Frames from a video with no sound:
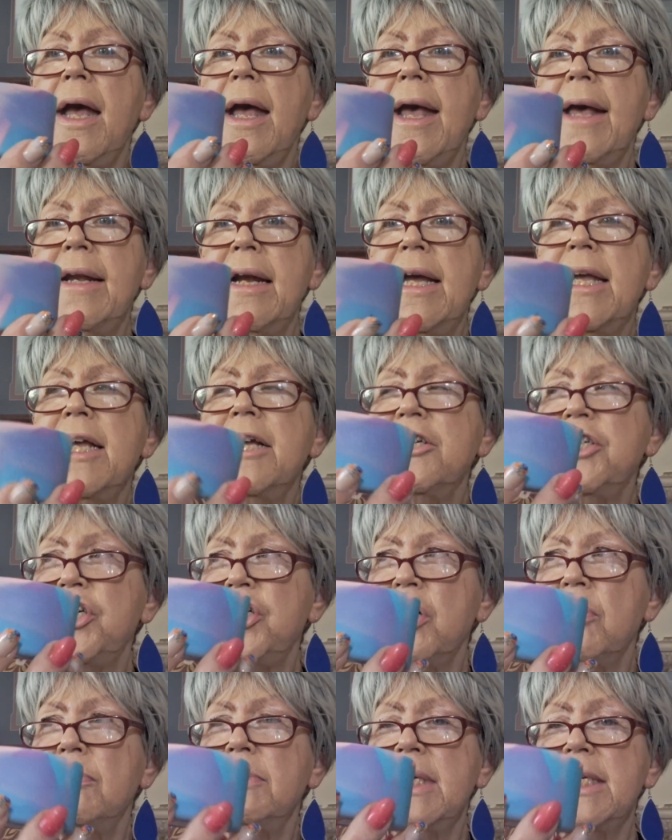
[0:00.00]
And I had
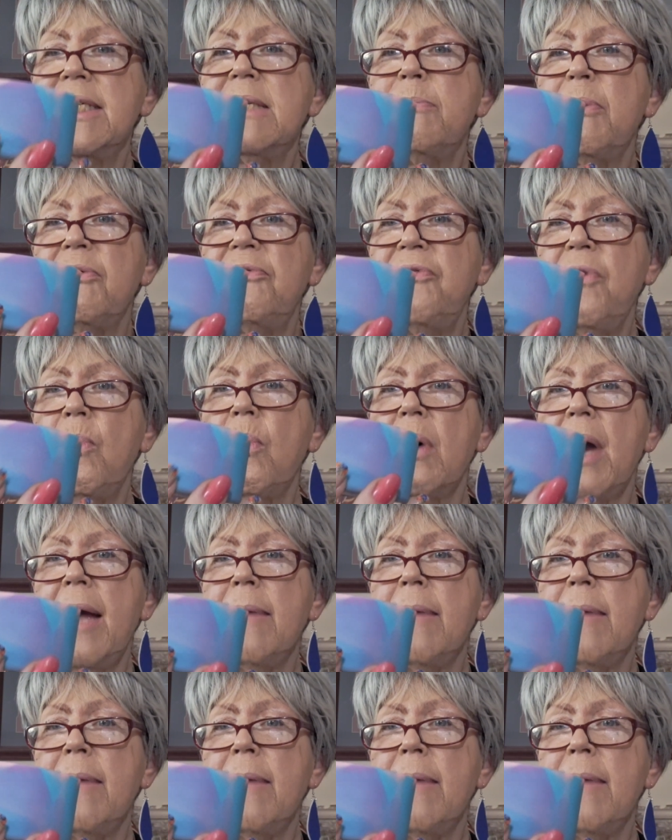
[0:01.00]
shown this before.